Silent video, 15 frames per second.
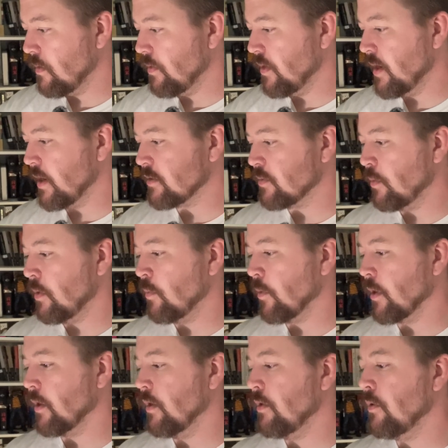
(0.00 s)
The next one
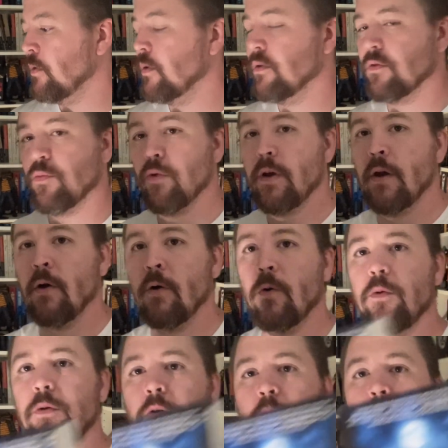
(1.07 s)
we're going to do is
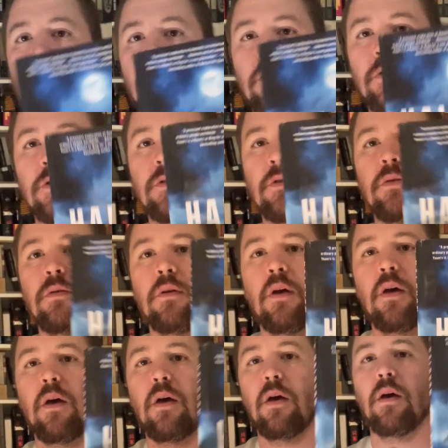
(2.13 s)
Rio Ewer's
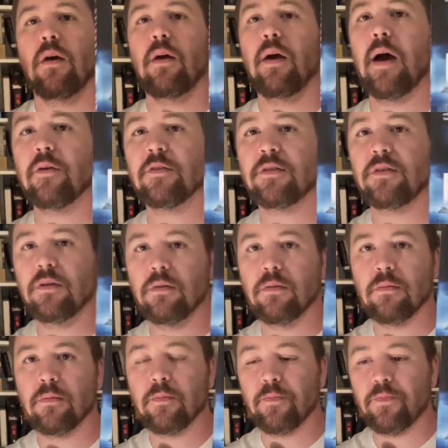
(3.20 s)
Halcyon.
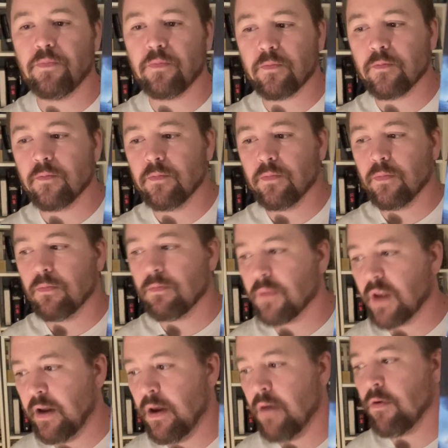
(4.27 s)

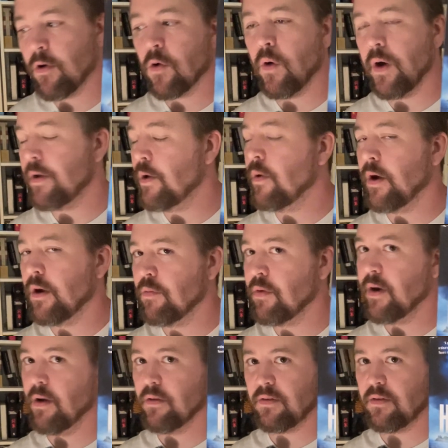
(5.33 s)
I never quite know how to
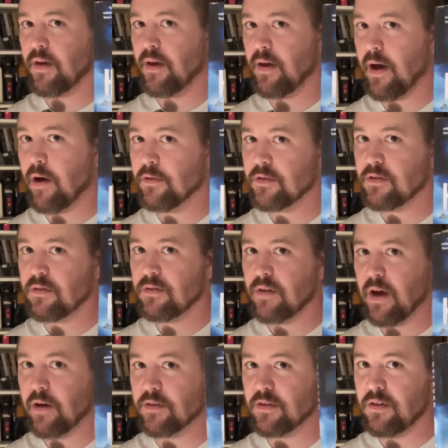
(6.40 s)
pronounce that.
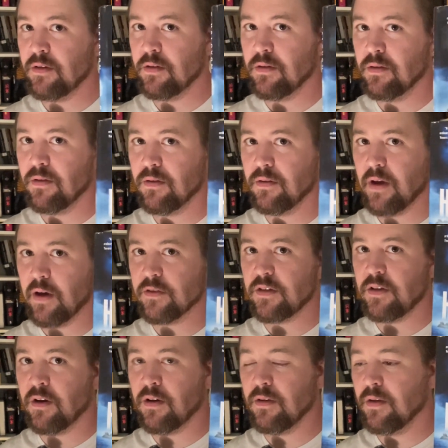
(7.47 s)
Halcyon?
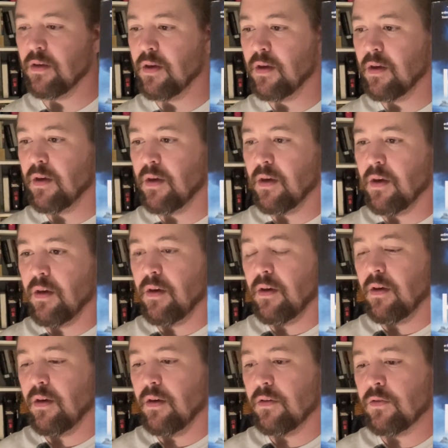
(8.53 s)
Halcyon?
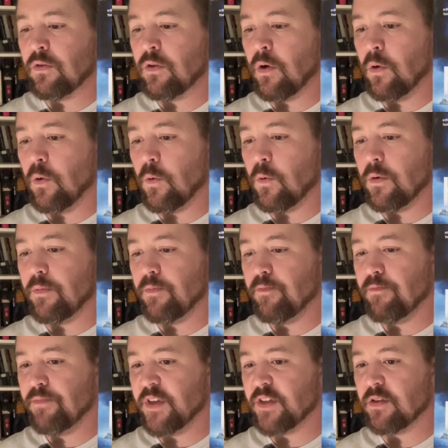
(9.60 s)
So
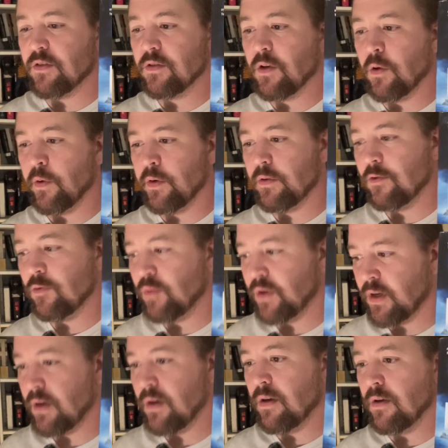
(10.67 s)
this is going to
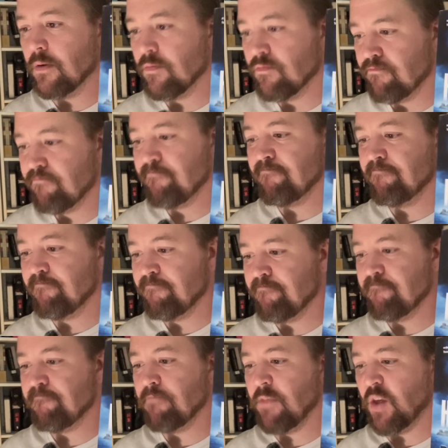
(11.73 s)
be
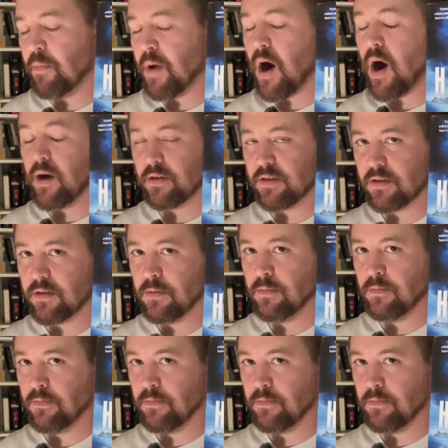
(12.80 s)
the box.